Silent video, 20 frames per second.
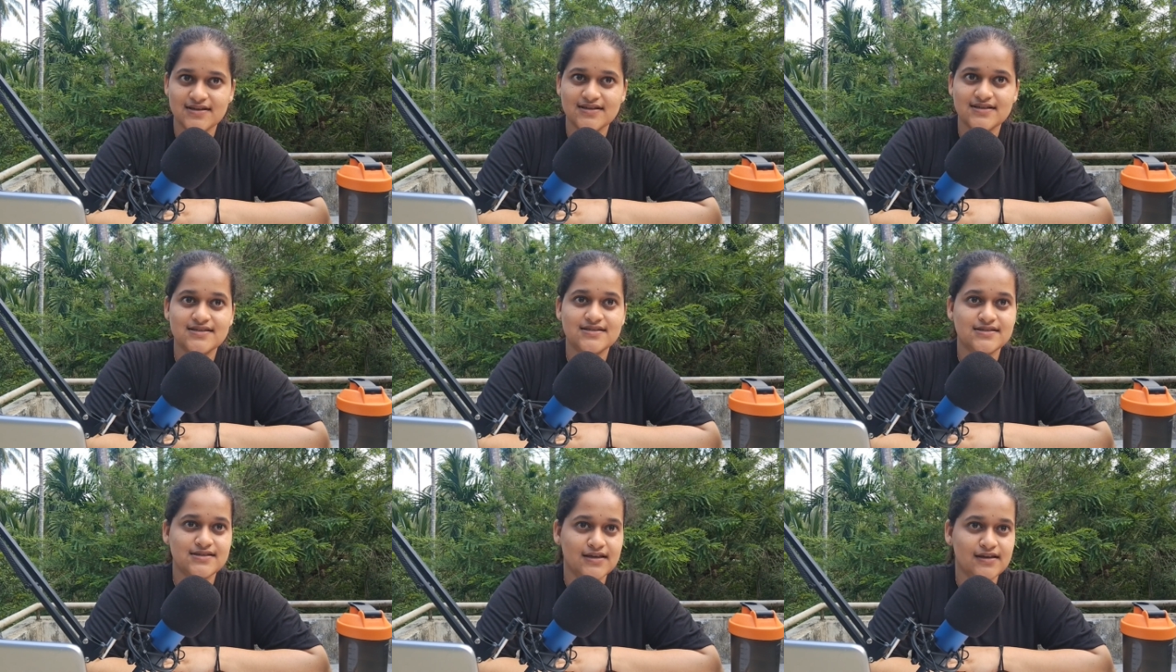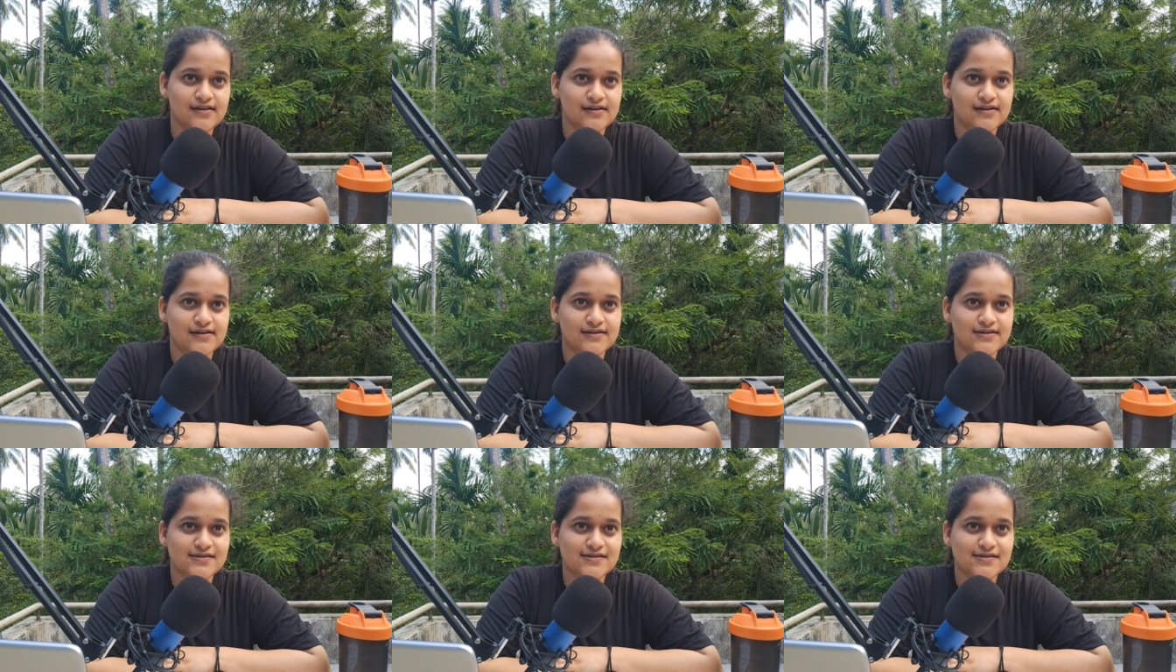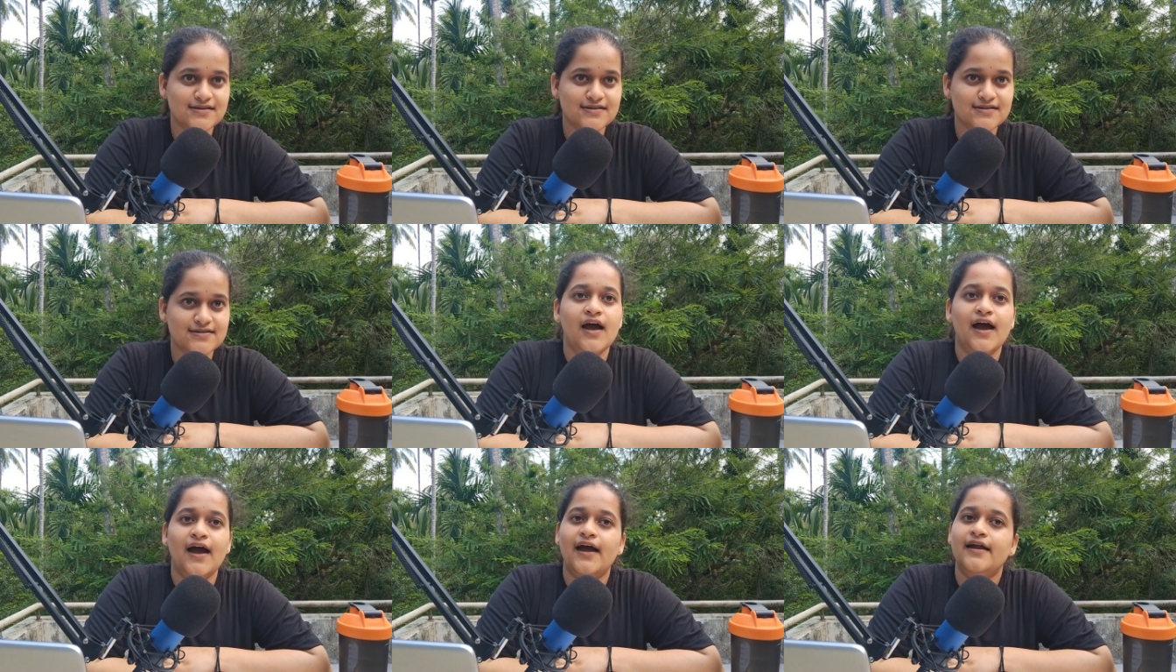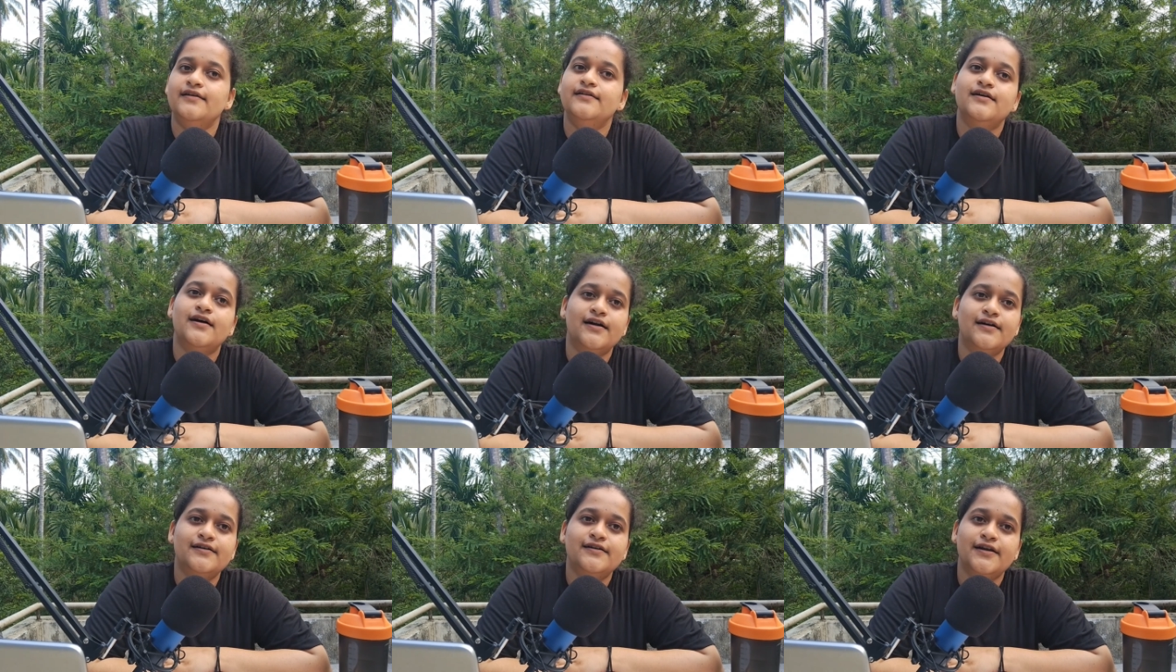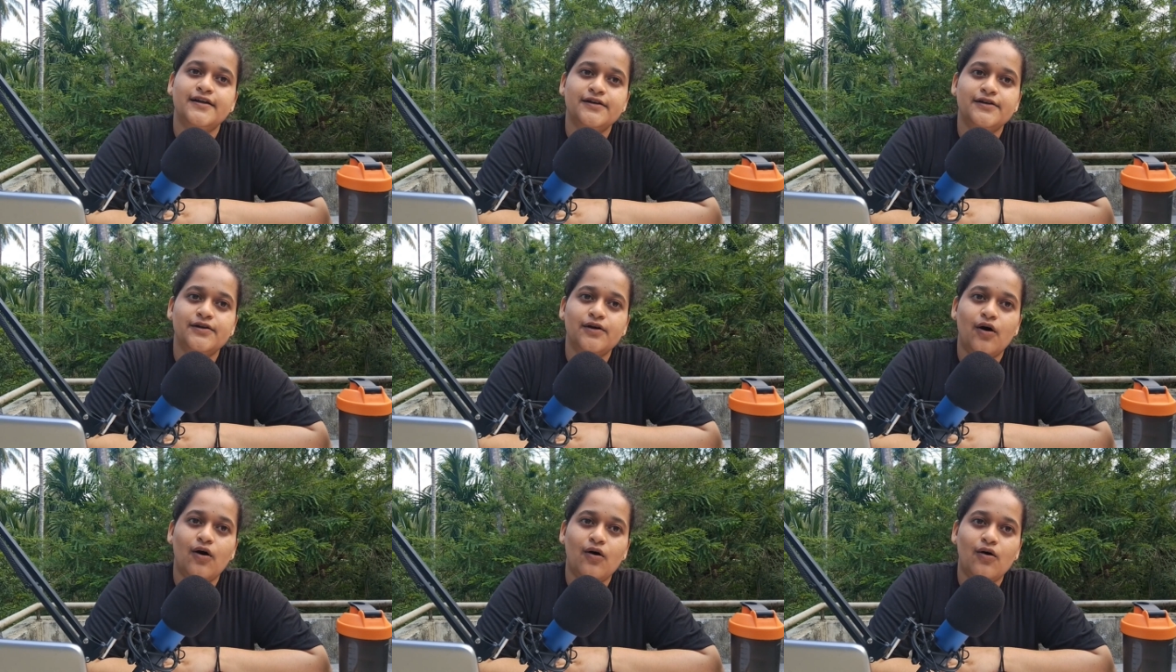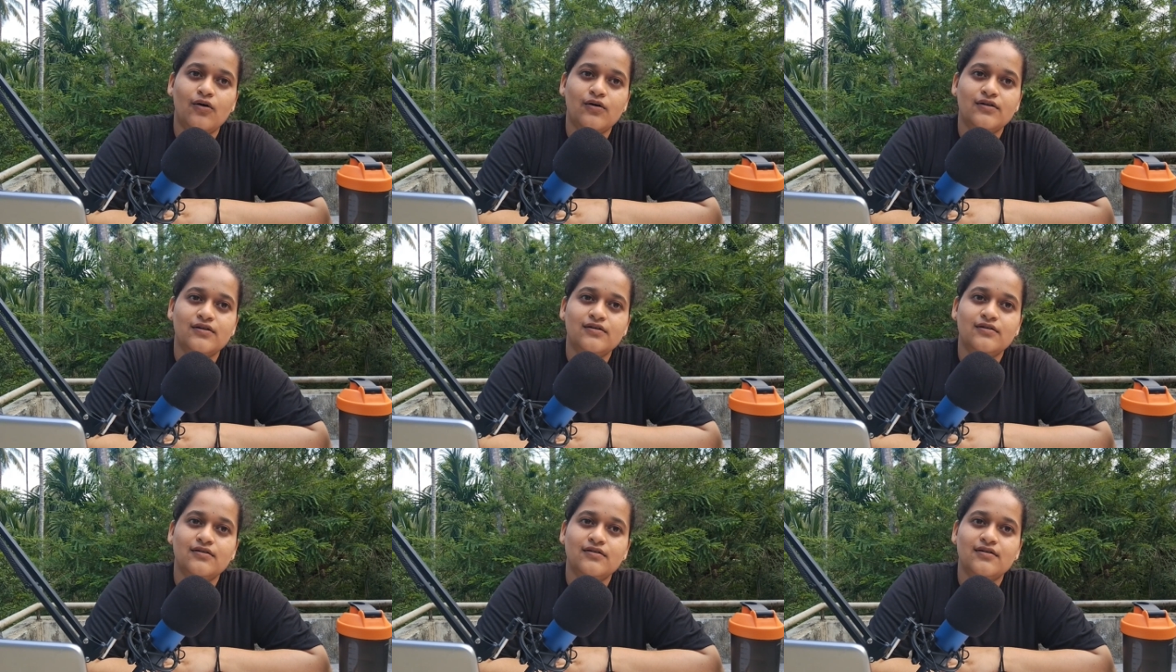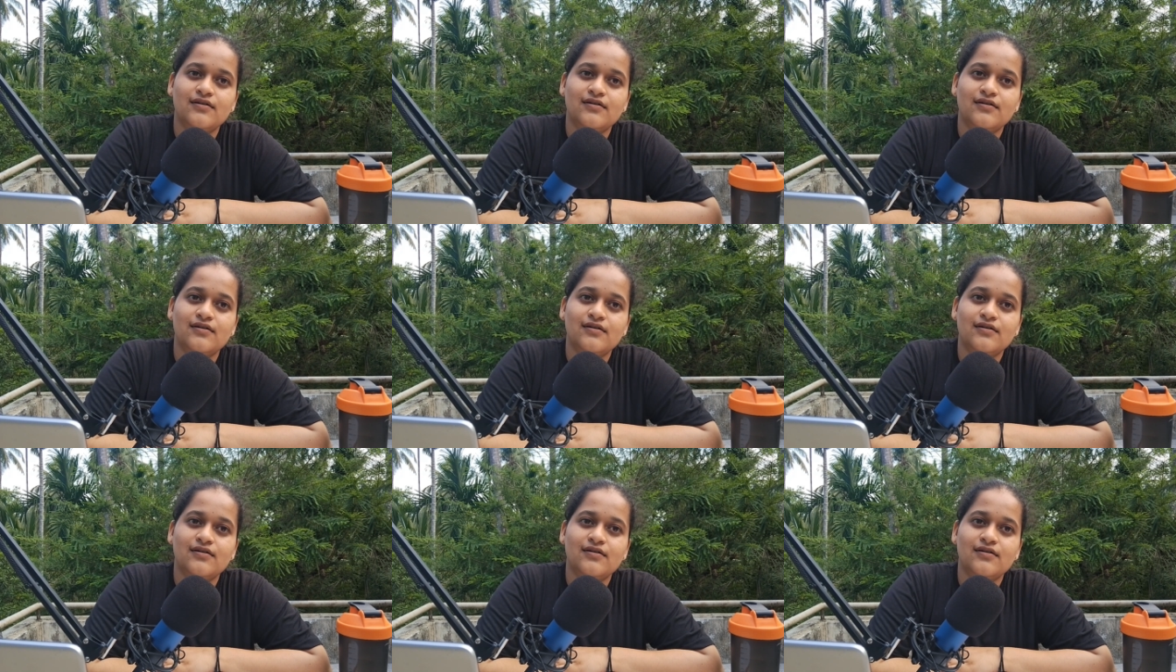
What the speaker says: singers and content on